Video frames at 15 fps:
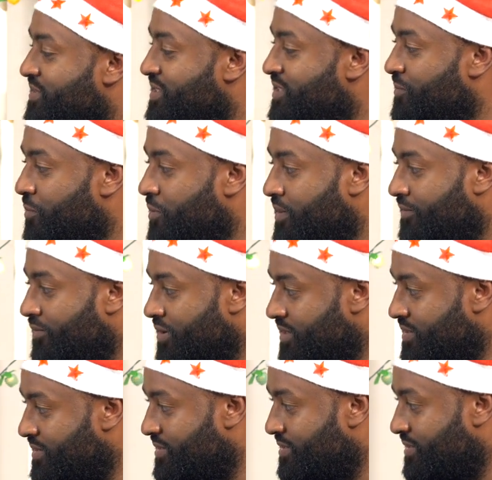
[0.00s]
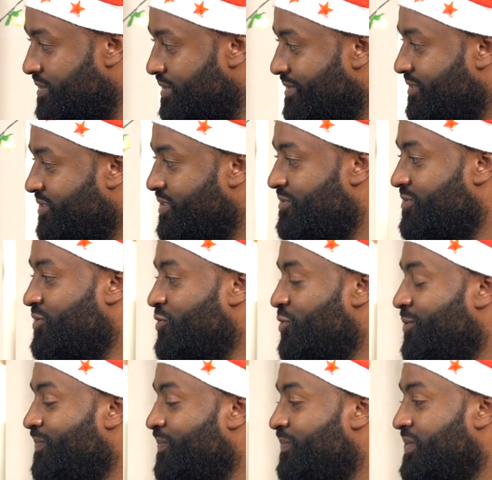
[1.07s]
Visible Grace Children's
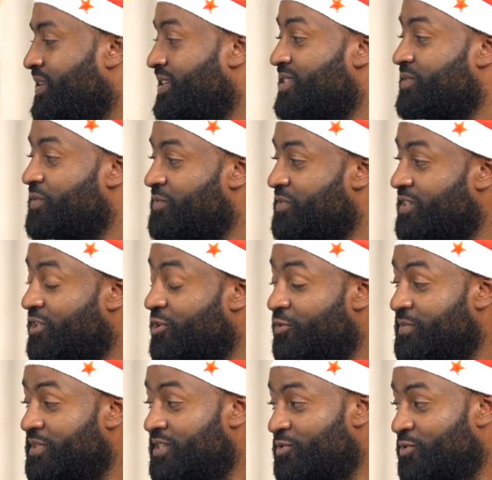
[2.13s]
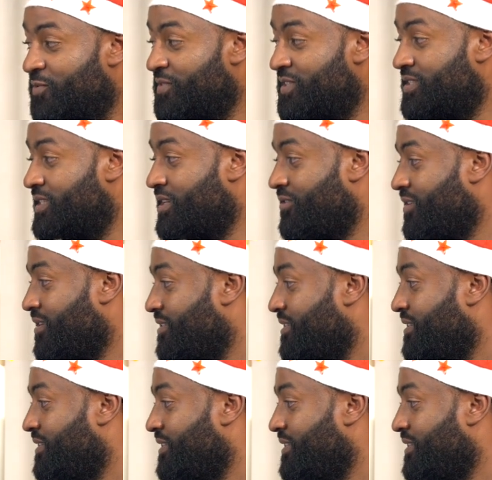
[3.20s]
Home. It's 15 kilometers off Kiserian.